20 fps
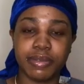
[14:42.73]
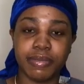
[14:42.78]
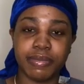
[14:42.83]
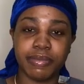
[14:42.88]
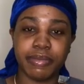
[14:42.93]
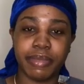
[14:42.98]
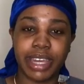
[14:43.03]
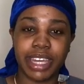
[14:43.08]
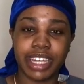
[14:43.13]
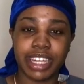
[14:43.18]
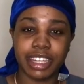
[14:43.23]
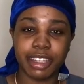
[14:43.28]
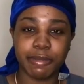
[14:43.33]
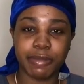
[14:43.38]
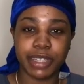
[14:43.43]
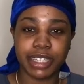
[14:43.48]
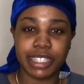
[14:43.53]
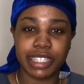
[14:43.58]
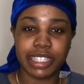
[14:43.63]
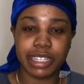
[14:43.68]
make it a
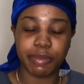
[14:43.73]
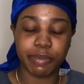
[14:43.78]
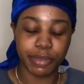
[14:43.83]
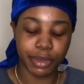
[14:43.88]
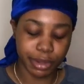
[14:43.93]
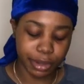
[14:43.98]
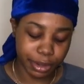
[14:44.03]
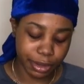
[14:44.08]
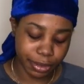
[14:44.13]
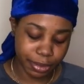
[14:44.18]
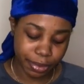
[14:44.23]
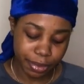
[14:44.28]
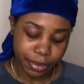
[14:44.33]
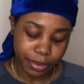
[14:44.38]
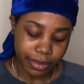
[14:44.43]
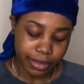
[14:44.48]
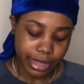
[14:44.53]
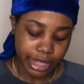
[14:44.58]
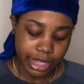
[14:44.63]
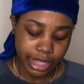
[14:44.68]
bit simple.
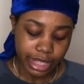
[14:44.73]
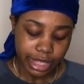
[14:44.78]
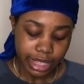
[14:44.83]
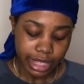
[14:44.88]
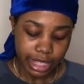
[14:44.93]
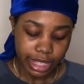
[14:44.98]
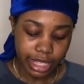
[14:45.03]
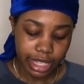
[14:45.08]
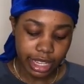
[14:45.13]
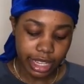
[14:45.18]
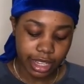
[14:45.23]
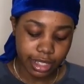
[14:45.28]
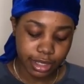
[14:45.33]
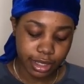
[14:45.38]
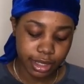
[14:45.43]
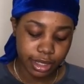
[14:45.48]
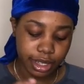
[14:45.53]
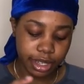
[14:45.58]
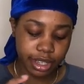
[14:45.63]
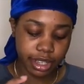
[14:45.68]

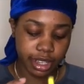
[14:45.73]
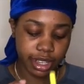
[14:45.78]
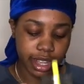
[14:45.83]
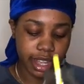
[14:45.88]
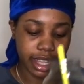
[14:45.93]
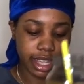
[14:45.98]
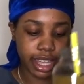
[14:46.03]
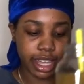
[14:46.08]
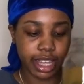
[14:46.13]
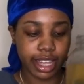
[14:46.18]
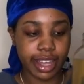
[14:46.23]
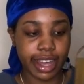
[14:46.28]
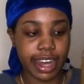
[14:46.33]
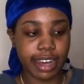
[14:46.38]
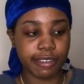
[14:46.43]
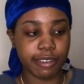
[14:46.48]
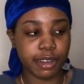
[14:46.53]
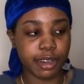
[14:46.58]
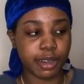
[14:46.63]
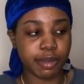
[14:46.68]
So here
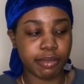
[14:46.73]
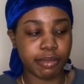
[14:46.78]
I've got